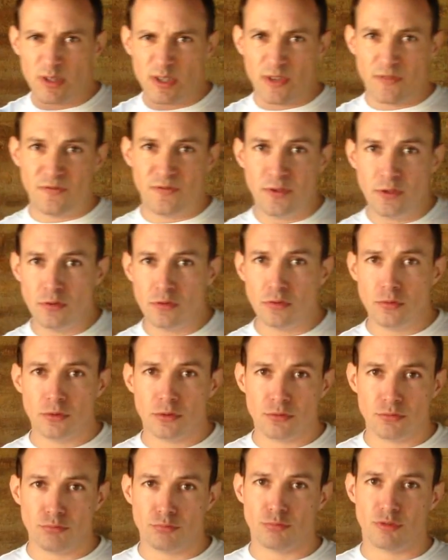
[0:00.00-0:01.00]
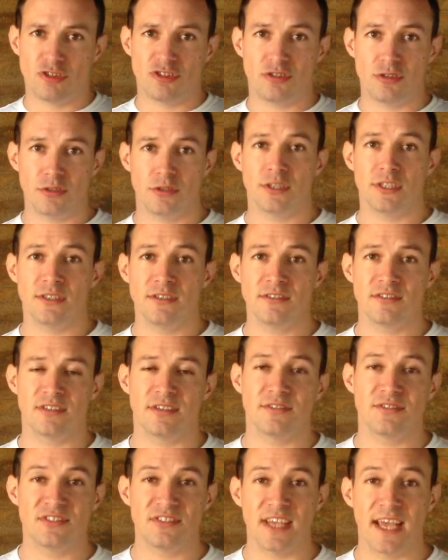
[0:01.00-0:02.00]
A few
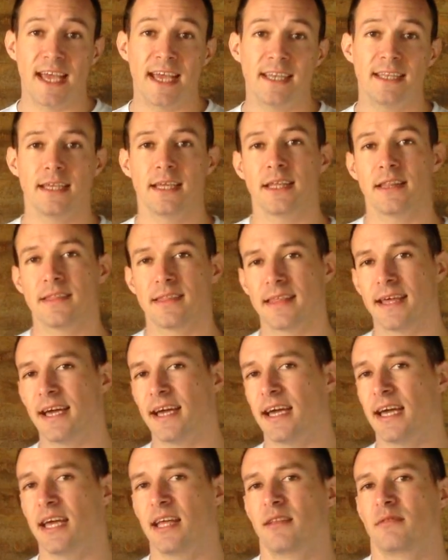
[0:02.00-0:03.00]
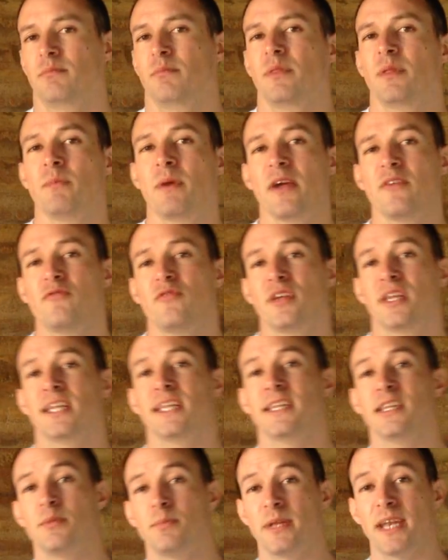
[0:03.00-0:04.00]
students have said that they might
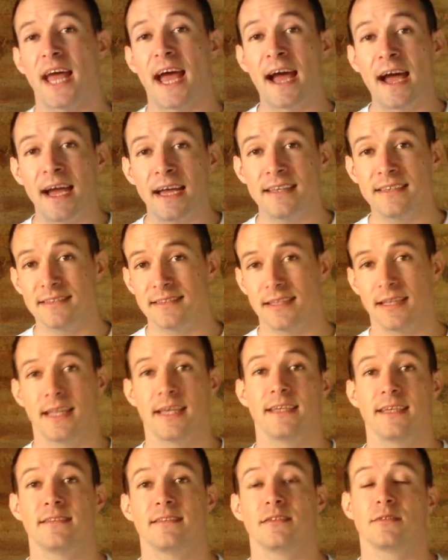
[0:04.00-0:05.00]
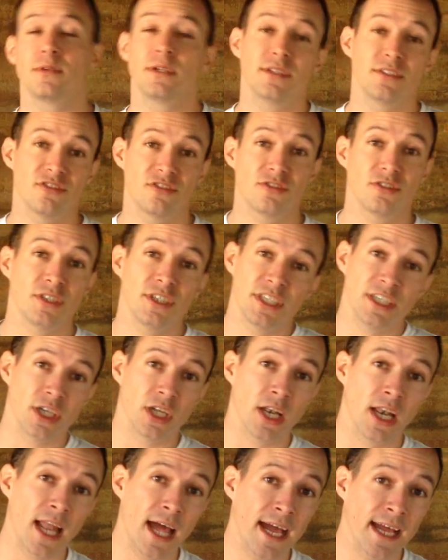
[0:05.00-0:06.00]
feel a little bit isolated when they're studying
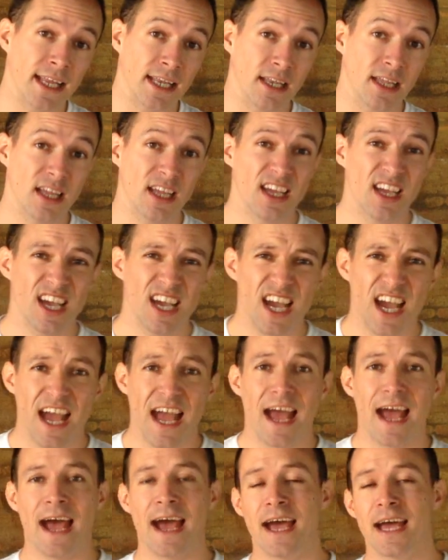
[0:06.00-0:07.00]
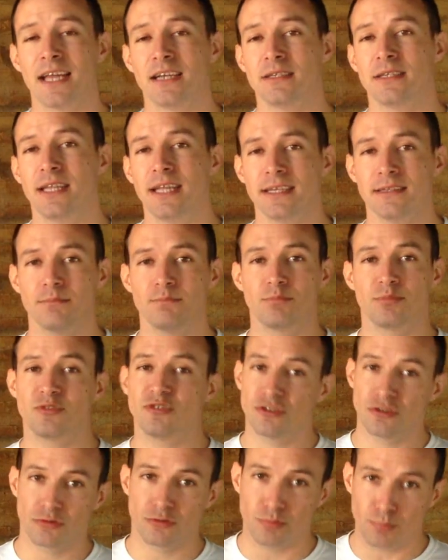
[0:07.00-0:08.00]
online, and
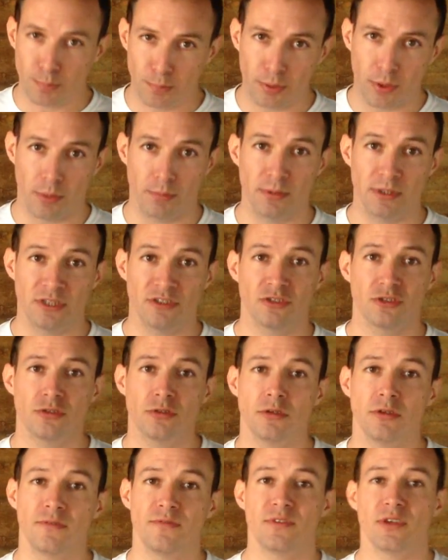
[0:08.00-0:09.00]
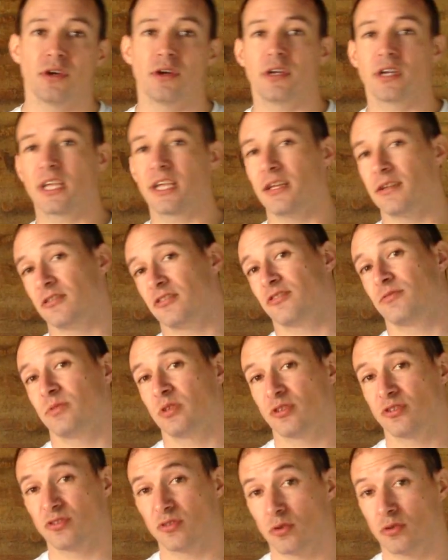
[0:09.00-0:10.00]
that's probably true. If you're a kind of
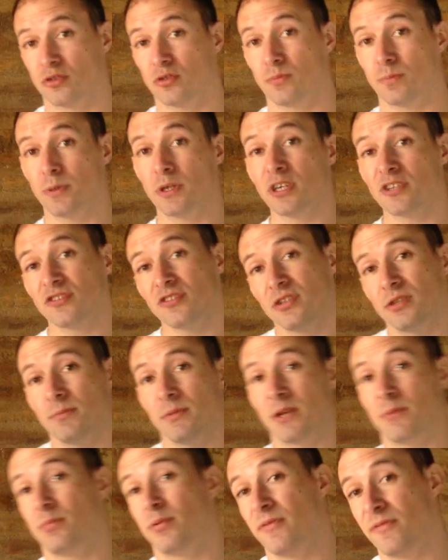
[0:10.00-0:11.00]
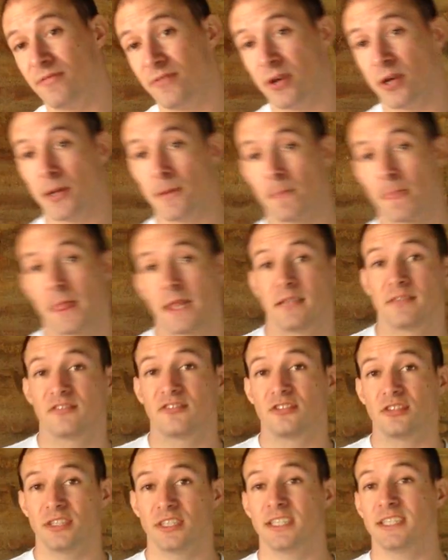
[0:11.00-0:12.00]
more social person, you might prefer
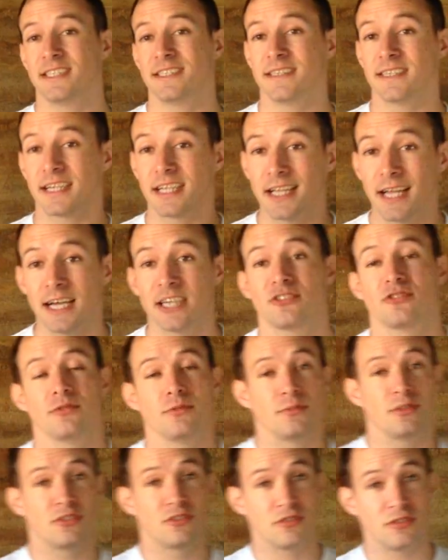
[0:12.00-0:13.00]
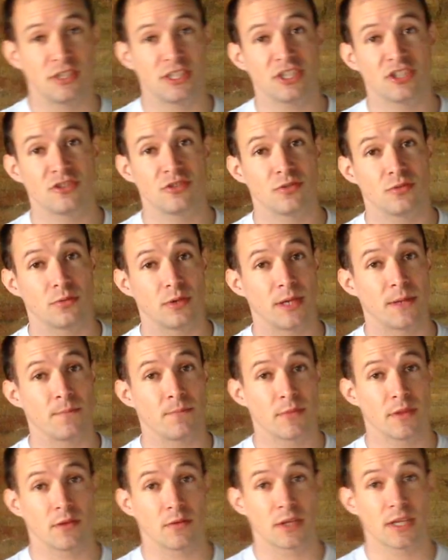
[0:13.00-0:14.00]
studying in the classroom the traditional way,
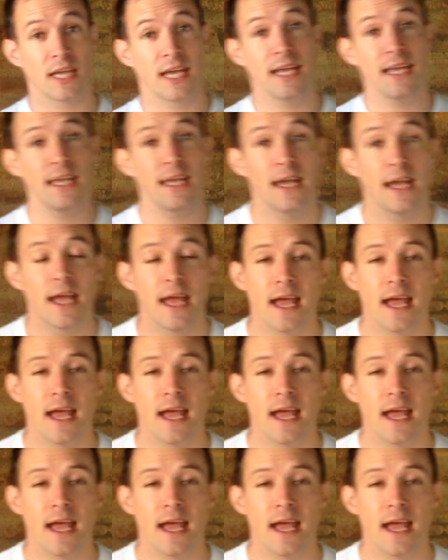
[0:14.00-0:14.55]
okay?